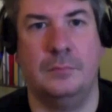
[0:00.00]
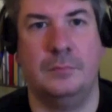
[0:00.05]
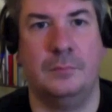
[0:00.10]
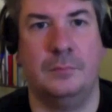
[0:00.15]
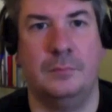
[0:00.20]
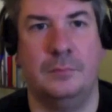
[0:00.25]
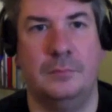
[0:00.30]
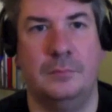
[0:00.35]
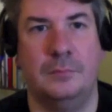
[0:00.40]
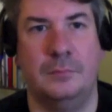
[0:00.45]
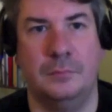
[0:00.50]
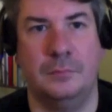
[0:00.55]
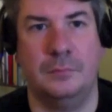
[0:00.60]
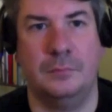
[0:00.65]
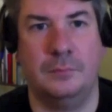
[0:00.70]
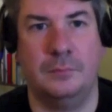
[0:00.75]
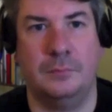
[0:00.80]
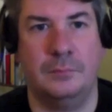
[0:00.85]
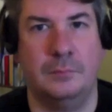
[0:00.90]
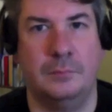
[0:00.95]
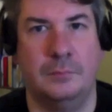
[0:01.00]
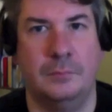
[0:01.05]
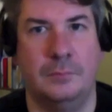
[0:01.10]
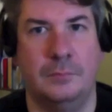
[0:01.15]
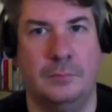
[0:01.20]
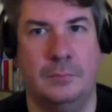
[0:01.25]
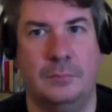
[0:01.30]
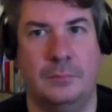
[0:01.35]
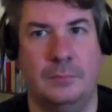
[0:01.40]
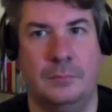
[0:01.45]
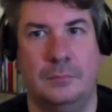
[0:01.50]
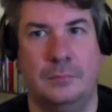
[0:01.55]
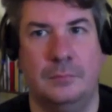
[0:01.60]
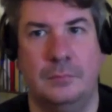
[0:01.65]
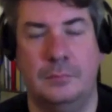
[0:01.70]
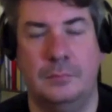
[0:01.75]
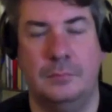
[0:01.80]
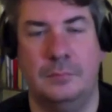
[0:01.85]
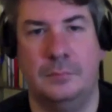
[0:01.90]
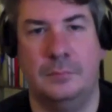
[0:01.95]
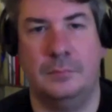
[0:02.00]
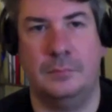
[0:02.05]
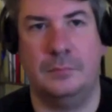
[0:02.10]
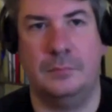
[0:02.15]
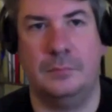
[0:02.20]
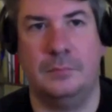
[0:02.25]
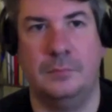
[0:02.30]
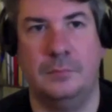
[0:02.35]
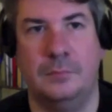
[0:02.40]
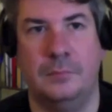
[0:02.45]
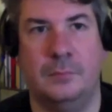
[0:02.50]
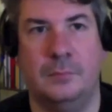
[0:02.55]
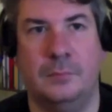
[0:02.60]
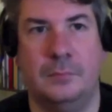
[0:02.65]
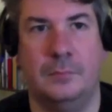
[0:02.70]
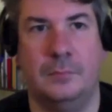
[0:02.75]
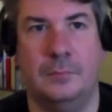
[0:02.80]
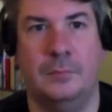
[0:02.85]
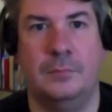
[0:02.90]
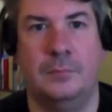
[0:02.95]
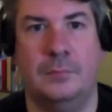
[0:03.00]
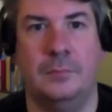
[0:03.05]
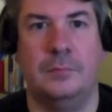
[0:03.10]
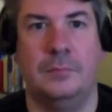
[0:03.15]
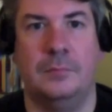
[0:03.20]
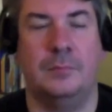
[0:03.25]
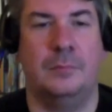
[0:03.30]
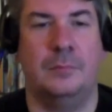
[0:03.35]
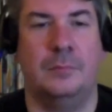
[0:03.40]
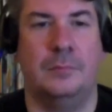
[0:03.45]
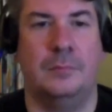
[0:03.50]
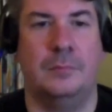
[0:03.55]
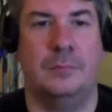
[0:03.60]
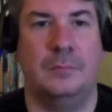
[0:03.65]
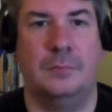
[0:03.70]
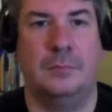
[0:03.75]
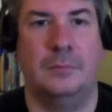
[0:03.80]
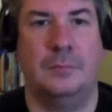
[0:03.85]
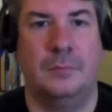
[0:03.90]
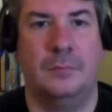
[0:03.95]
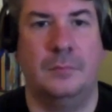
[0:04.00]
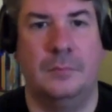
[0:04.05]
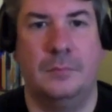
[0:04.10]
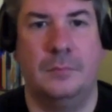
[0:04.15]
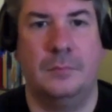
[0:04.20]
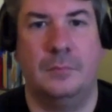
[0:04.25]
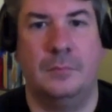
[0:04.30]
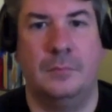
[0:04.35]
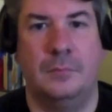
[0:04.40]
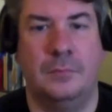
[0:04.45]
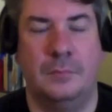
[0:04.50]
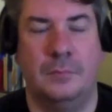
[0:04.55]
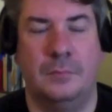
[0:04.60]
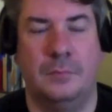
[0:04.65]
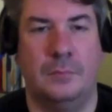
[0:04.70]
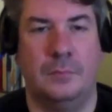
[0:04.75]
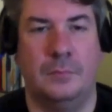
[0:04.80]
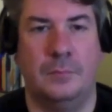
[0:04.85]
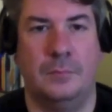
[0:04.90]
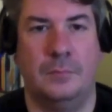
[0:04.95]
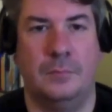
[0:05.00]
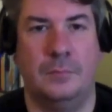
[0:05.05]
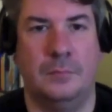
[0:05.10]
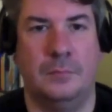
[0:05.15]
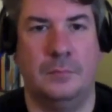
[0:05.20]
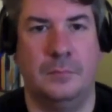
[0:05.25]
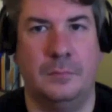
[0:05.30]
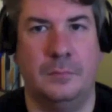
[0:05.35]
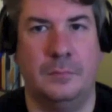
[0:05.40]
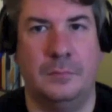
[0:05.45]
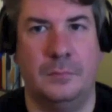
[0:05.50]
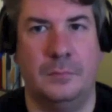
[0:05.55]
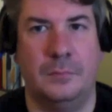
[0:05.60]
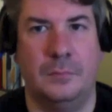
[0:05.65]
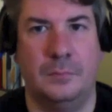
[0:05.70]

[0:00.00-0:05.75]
This person isn't speaking.